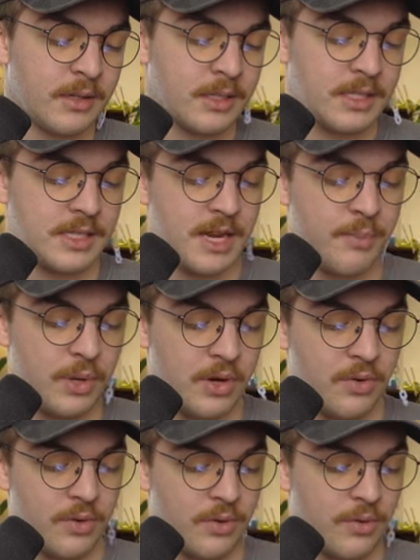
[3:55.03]

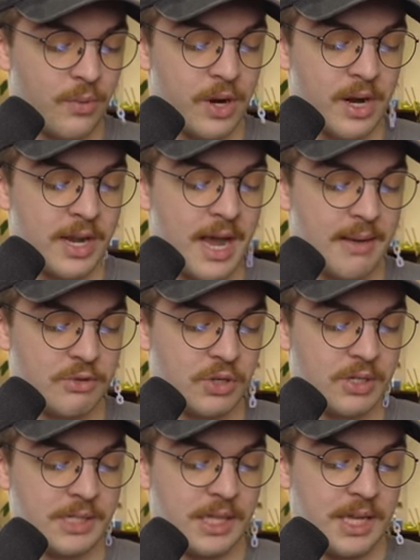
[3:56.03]
snippet where it
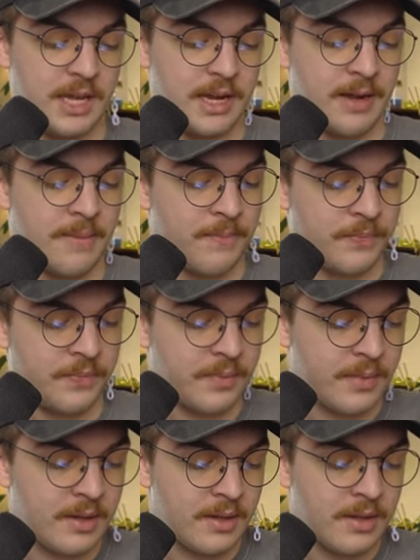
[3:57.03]
captures the
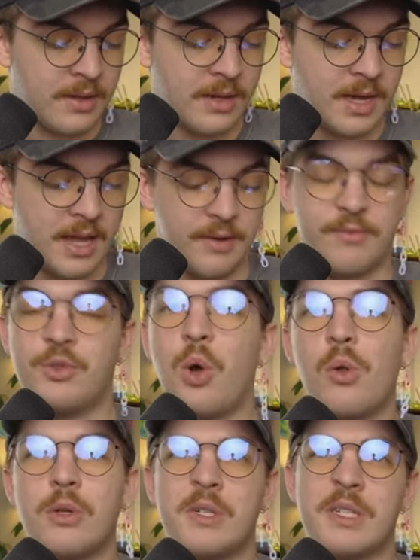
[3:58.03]
kind of
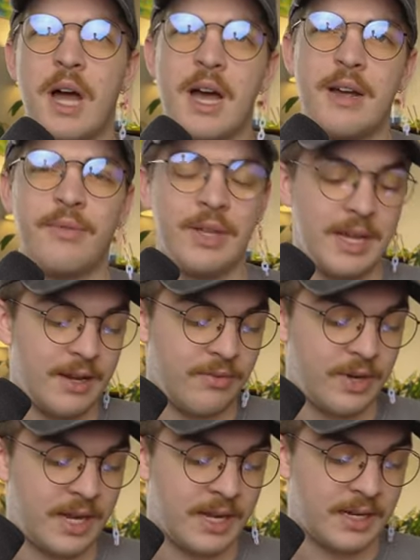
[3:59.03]
duller sky of the
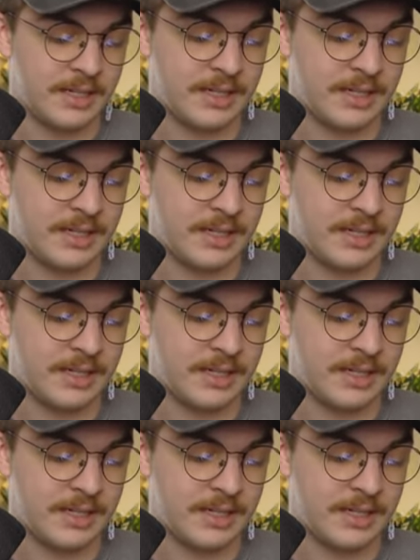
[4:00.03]
evening,